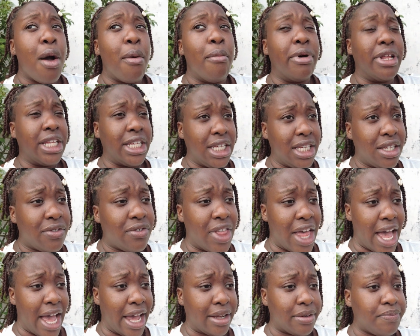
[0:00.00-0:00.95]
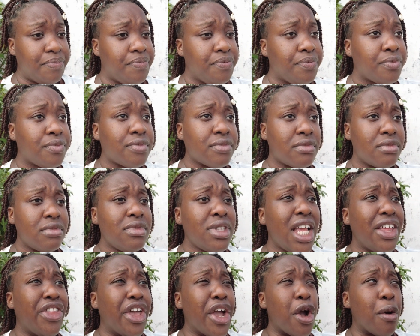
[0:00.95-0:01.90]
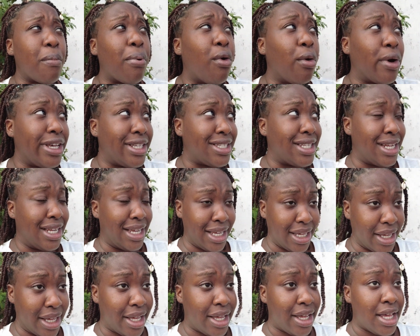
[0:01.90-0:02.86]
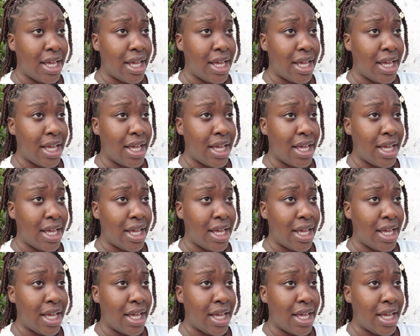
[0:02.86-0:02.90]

believe that they are poisoning